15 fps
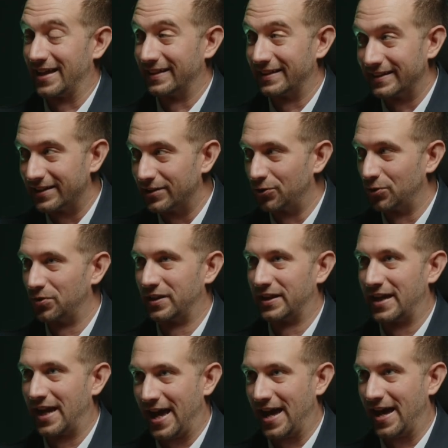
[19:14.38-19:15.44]

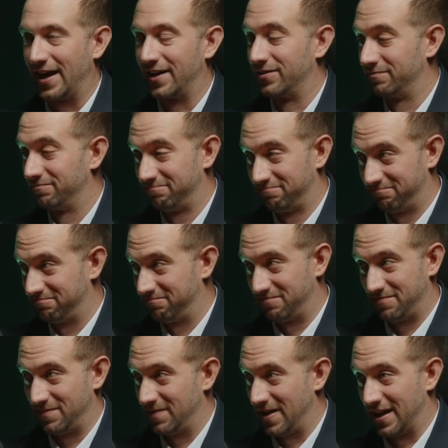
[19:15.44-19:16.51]
literally had
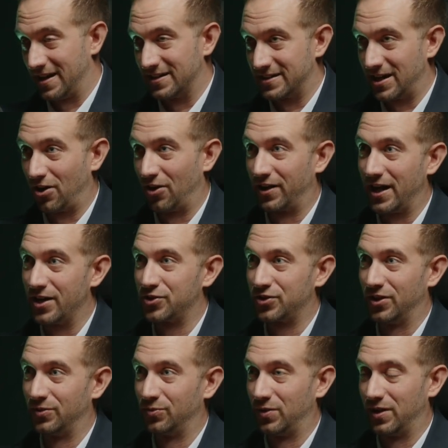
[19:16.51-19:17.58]
an
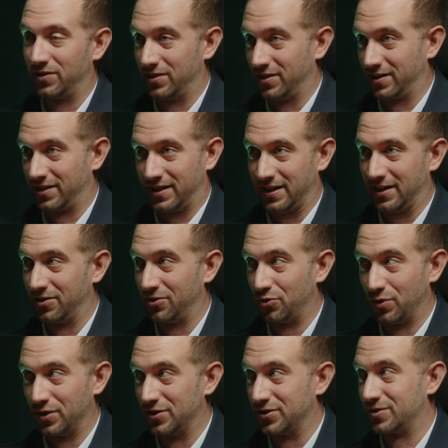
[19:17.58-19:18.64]
interrogation with a kid who
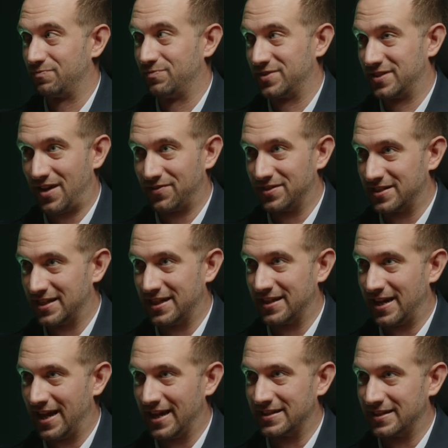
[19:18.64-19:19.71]
was
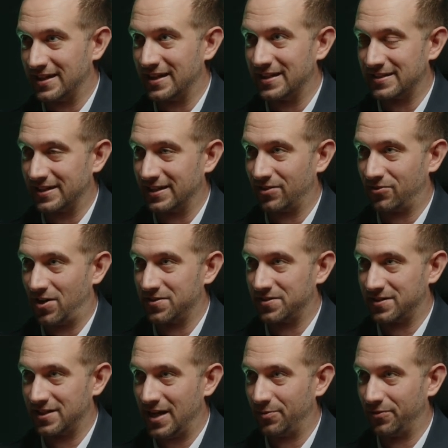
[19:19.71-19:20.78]
17, 18 sitting across
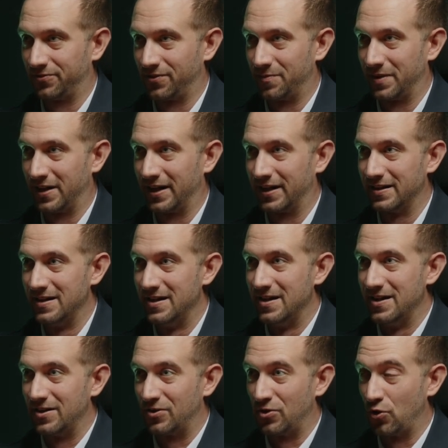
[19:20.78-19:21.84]
the table from me,
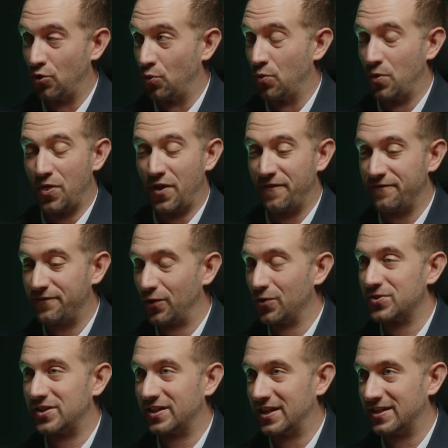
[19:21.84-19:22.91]
who the
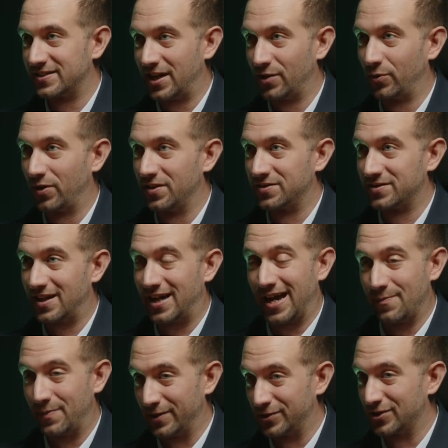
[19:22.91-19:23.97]
first thing he said was,
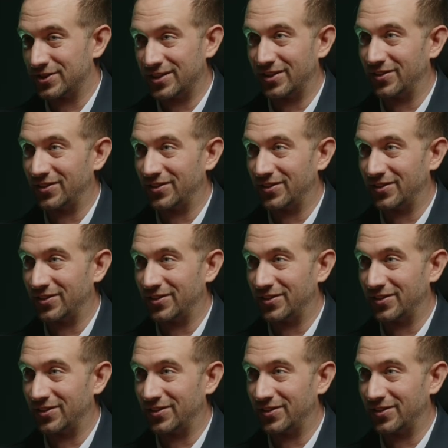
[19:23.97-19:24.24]
I bet you see a